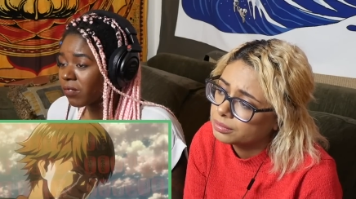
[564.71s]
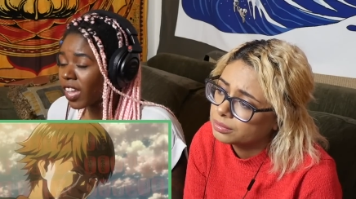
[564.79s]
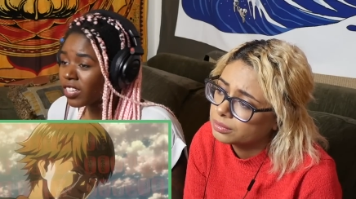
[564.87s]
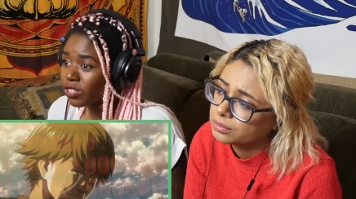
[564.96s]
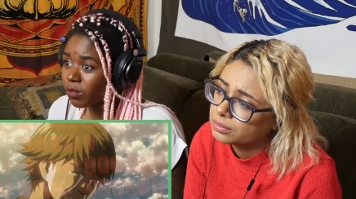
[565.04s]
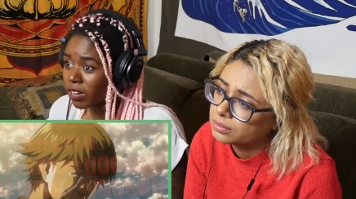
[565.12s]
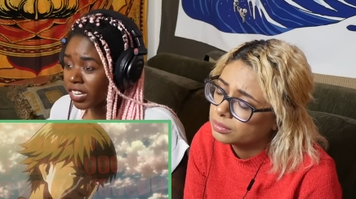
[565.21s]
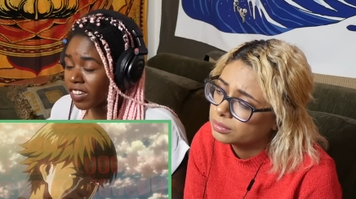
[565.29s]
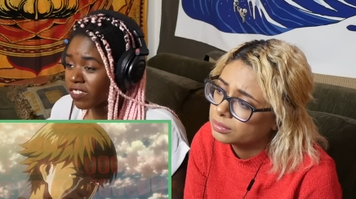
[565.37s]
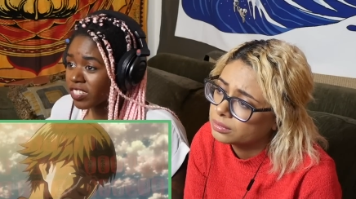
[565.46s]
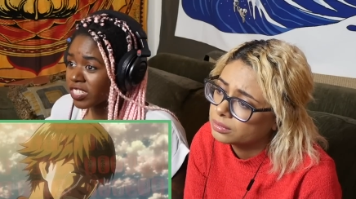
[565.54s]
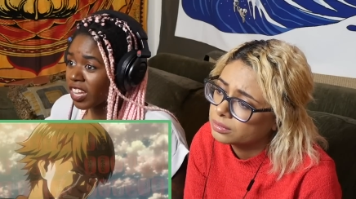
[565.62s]
Speaker 1: I do want to
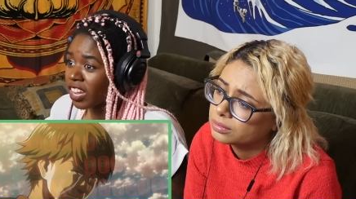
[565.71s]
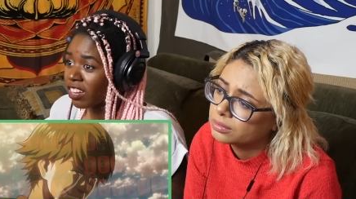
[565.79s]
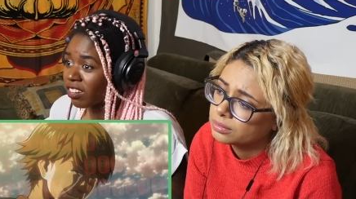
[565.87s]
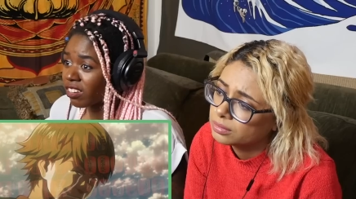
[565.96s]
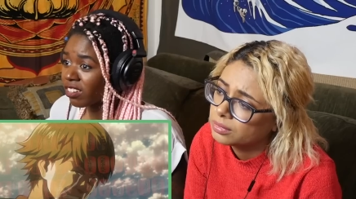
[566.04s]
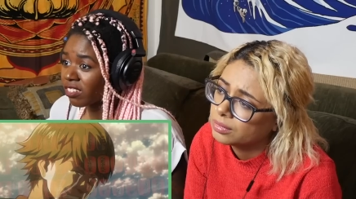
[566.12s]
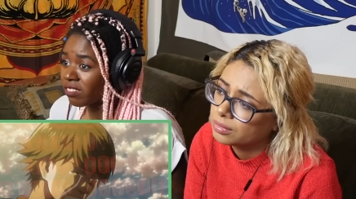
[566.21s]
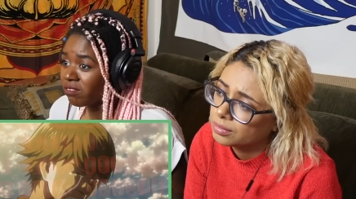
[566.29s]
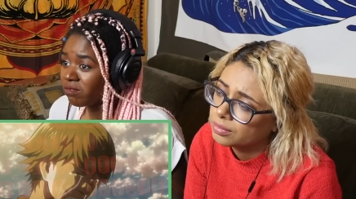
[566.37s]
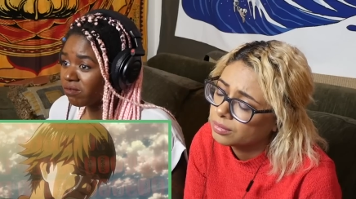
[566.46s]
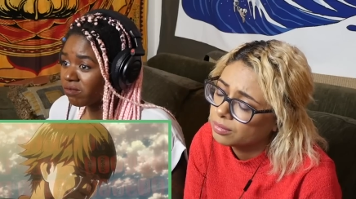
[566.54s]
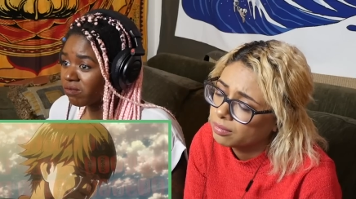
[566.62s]
give this guy a hug.
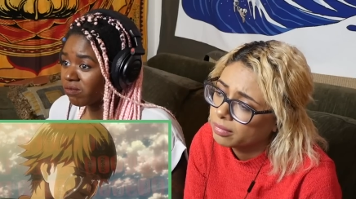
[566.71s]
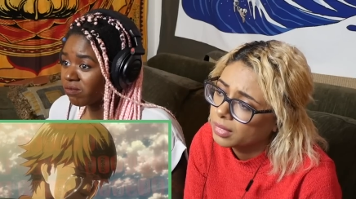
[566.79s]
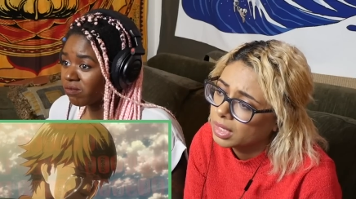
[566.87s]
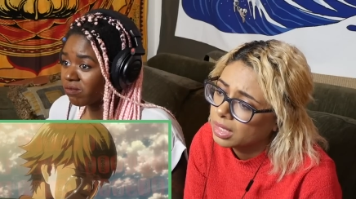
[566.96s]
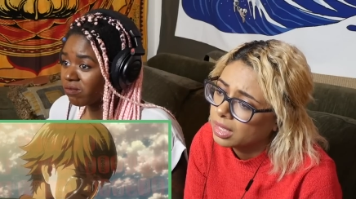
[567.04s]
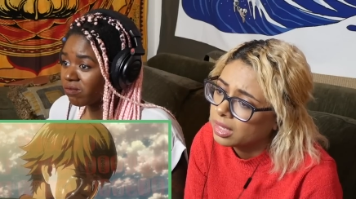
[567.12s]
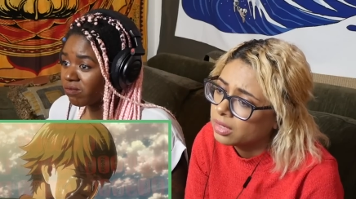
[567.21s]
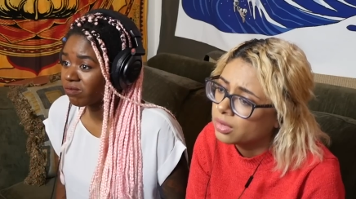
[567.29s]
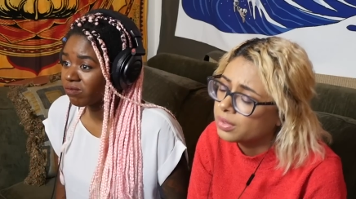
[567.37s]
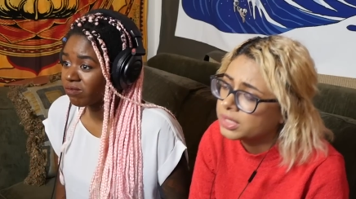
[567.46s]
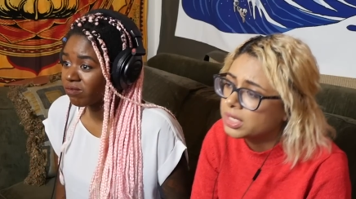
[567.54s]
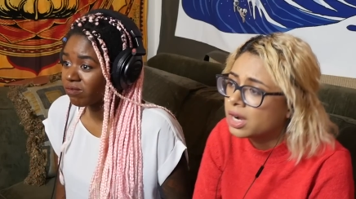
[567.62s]
Speaker 2: I
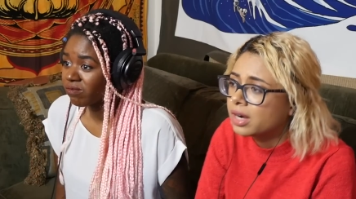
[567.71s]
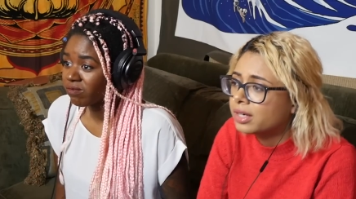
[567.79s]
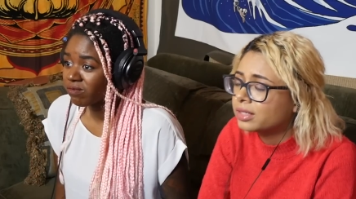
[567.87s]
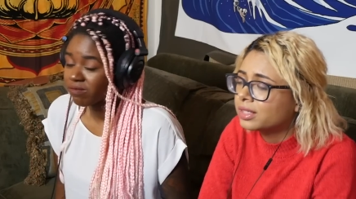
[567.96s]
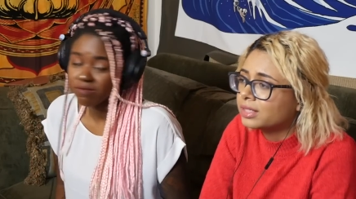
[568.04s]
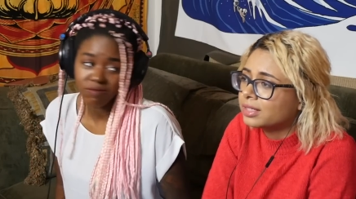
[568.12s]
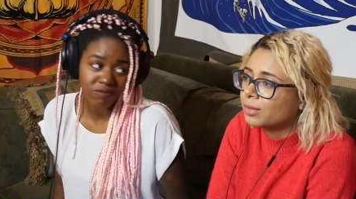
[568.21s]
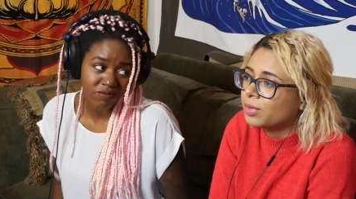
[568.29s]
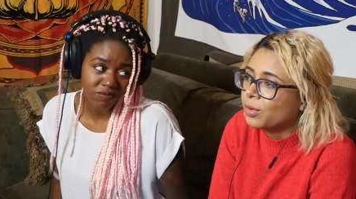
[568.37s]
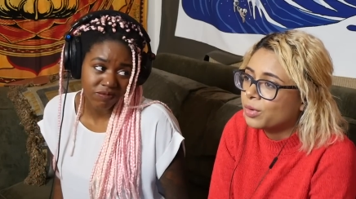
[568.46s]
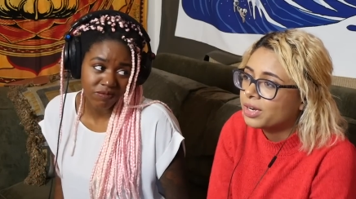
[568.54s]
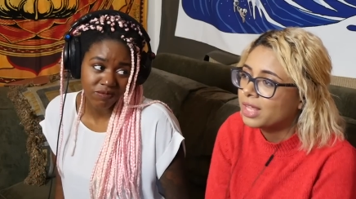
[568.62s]
know it's hard because
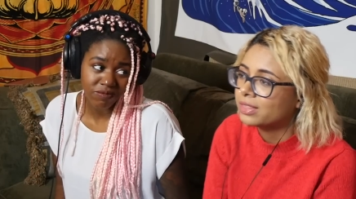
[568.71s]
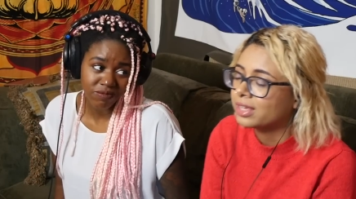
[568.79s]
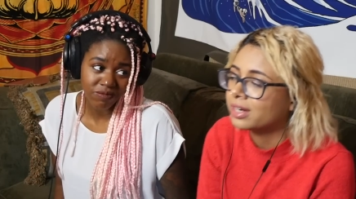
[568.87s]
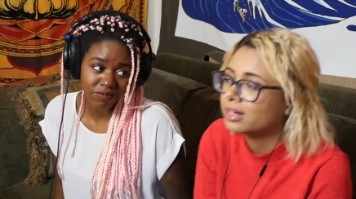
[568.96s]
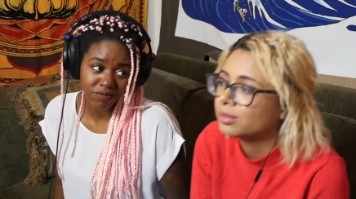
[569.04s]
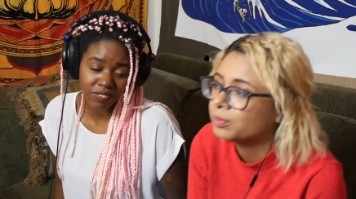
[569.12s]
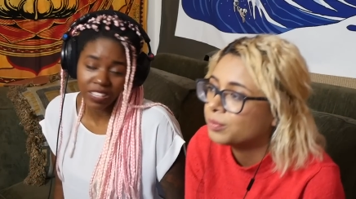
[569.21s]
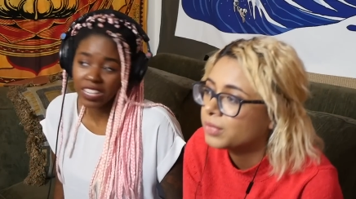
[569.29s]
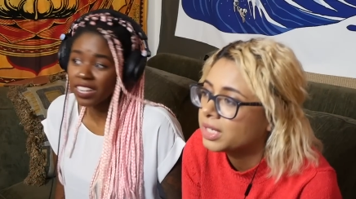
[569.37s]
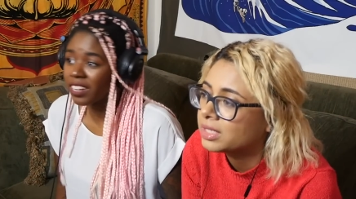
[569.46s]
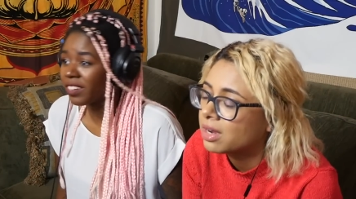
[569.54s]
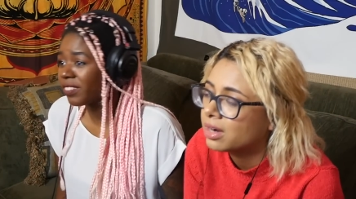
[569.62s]
I'm not. We're not there.
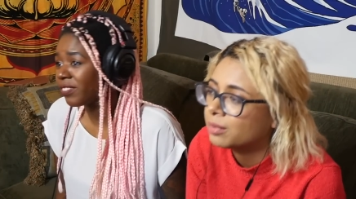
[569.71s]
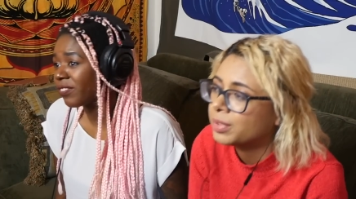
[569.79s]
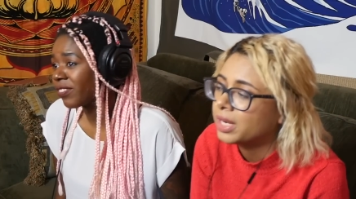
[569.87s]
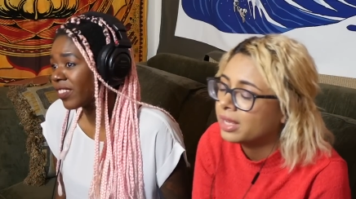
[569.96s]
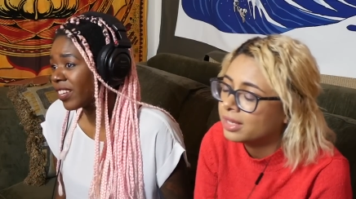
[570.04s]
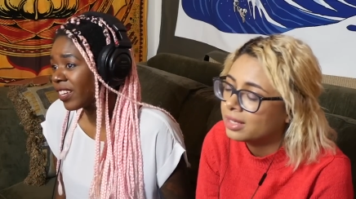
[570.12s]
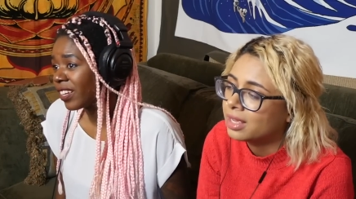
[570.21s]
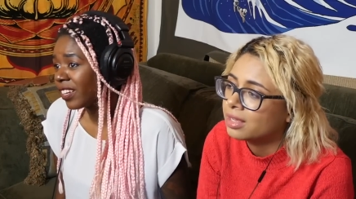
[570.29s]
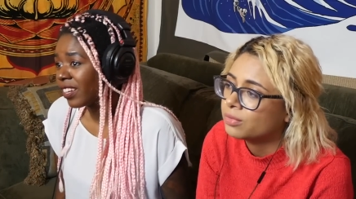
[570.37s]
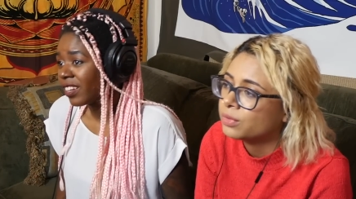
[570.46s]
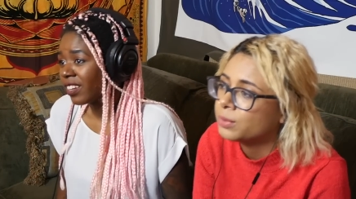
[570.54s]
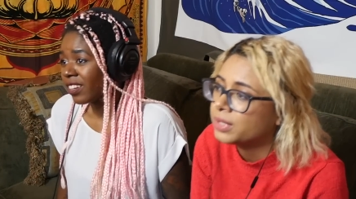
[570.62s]
Yeah. It's hard, but I
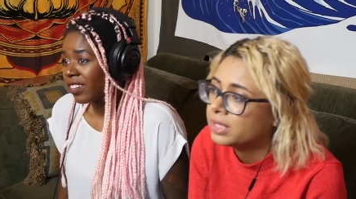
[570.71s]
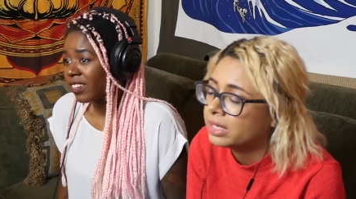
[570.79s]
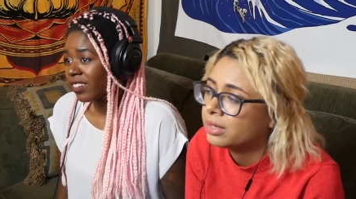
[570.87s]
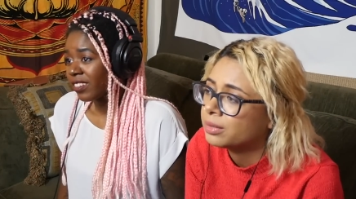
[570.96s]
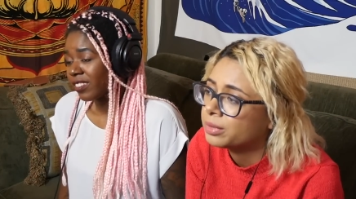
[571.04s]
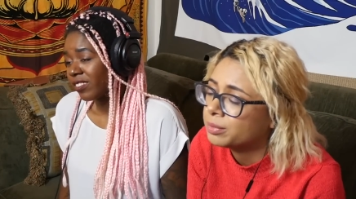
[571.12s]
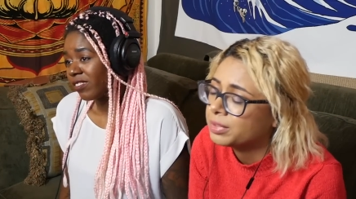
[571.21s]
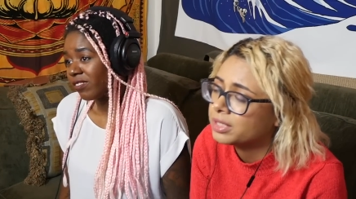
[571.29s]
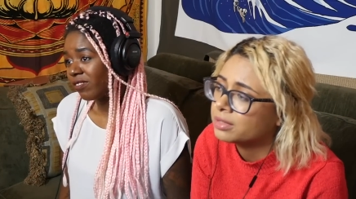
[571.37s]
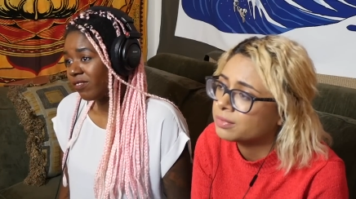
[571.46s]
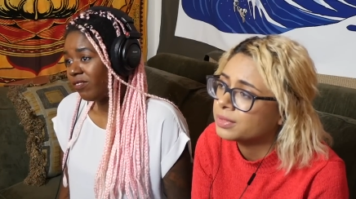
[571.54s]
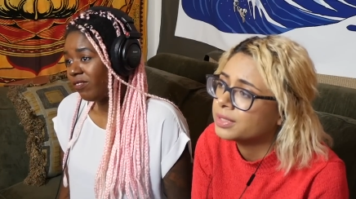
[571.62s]
yeah. If we were there, it would
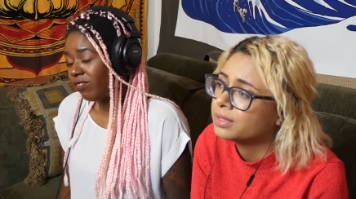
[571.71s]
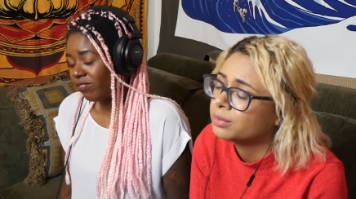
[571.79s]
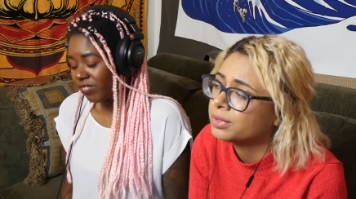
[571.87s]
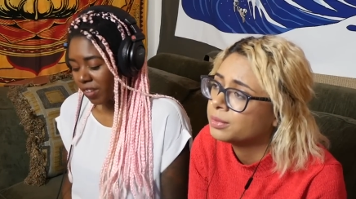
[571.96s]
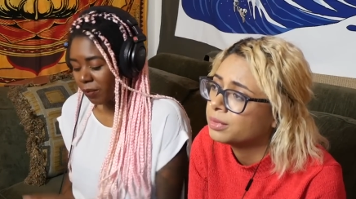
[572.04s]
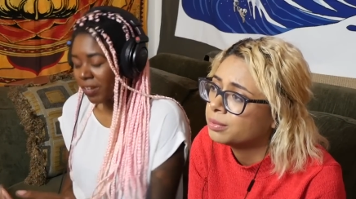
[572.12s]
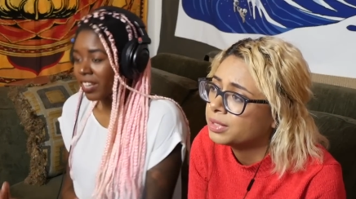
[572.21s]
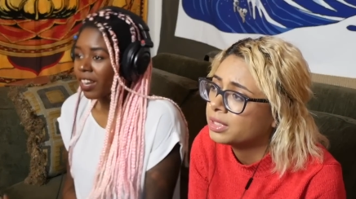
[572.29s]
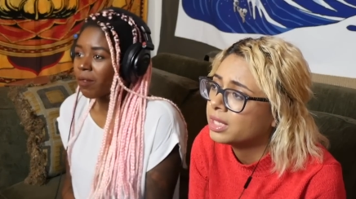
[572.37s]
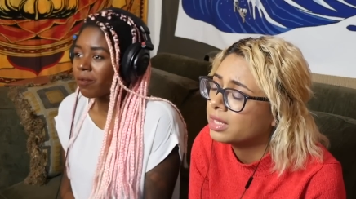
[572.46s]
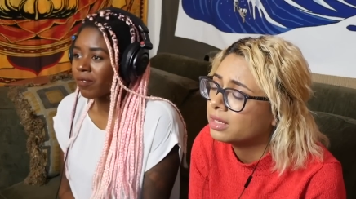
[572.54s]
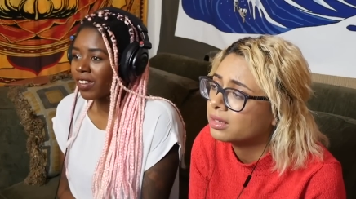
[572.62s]
be different. I
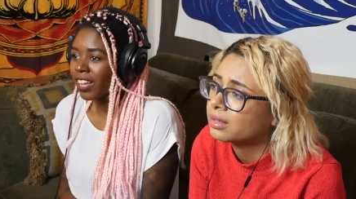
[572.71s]
mean, like, I'm